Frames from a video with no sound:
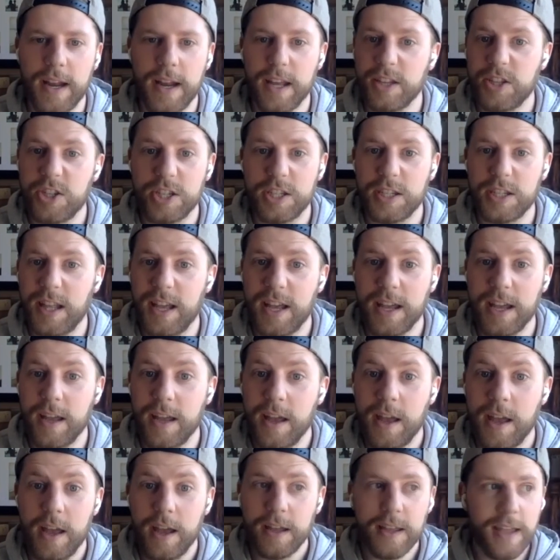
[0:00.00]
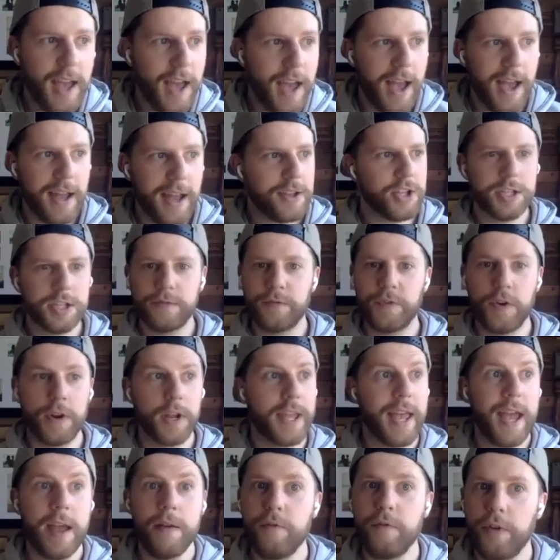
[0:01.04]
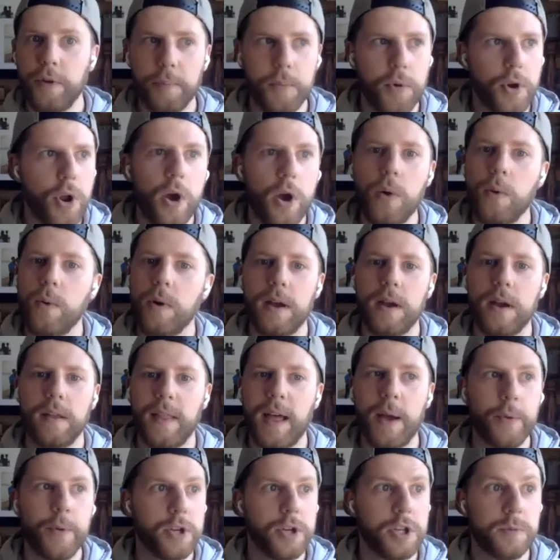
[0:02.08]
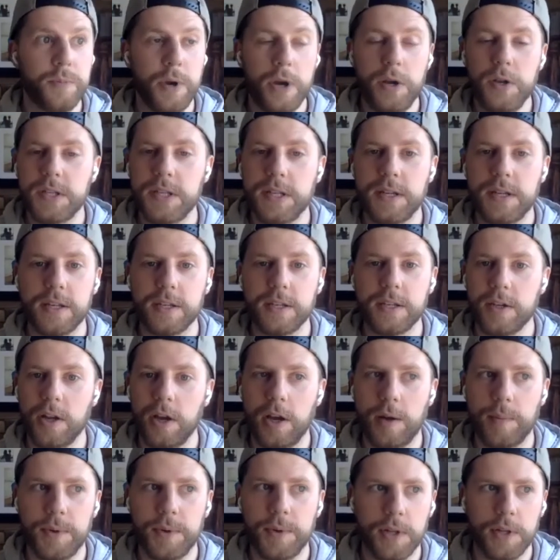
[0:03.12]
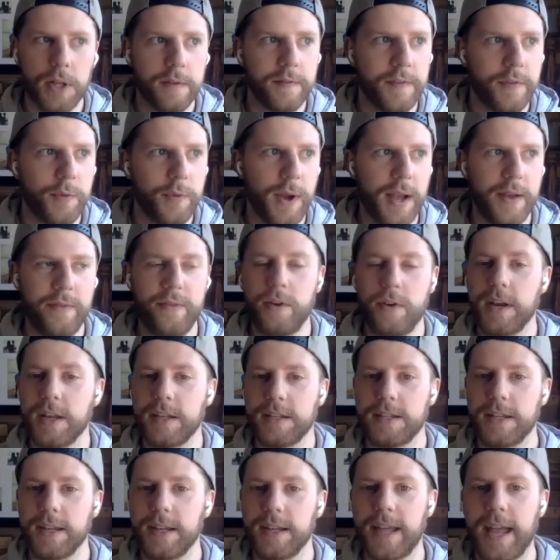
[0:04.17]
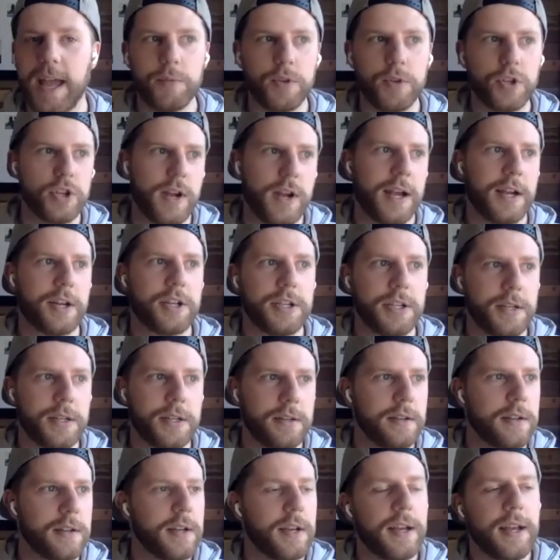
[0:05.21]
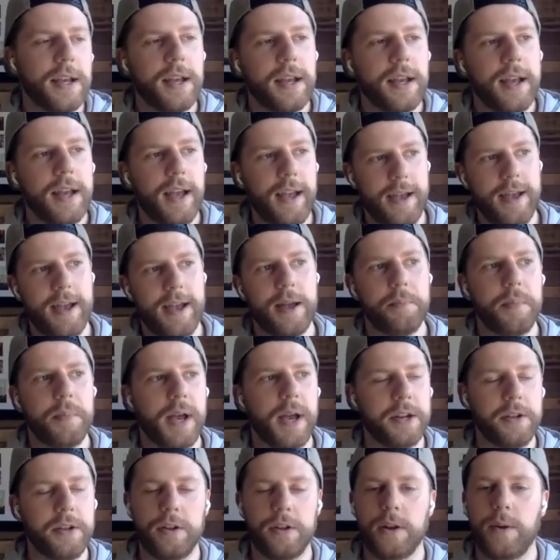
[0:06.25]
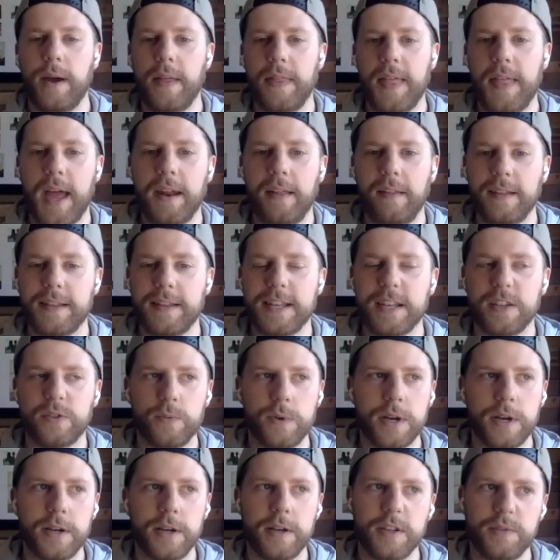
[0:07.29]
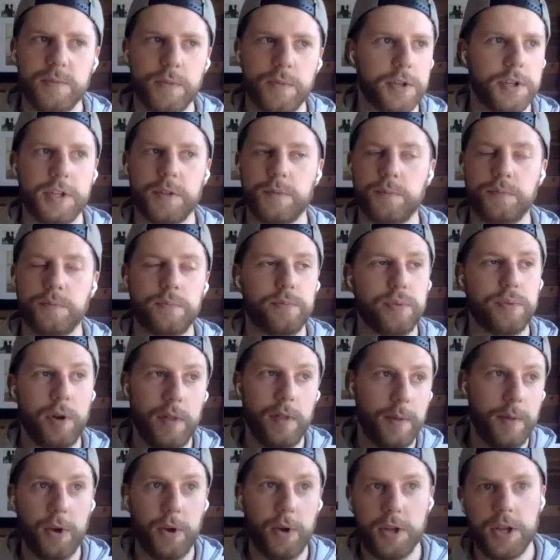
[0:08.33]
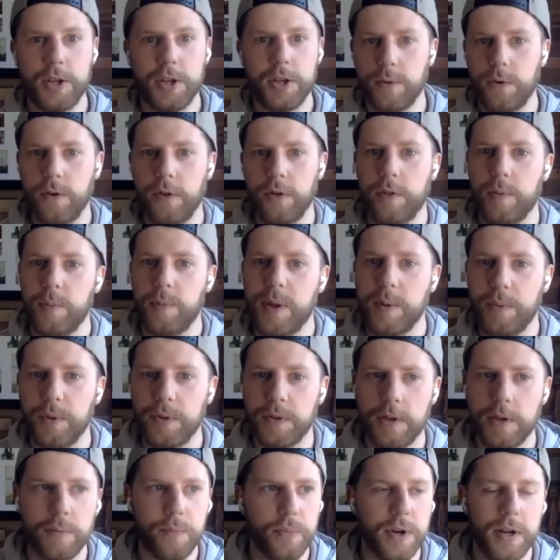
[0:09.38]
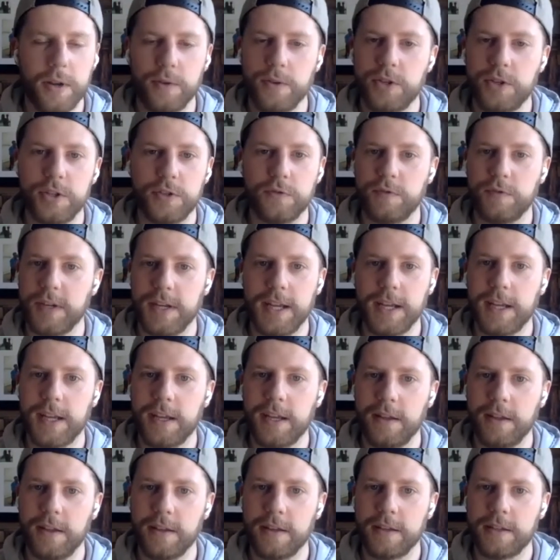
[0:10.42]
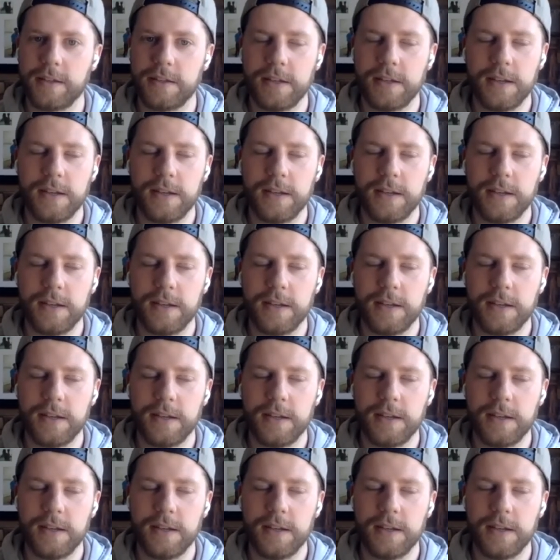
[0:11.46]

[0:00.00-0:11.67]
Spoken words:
And it's just like, it just came from nowhere. Like, we just posted it as normal, and for whatever reason, it gained traction. I don't know how the analytics work as much as probably what you do or other people do, but it's just ridiculous.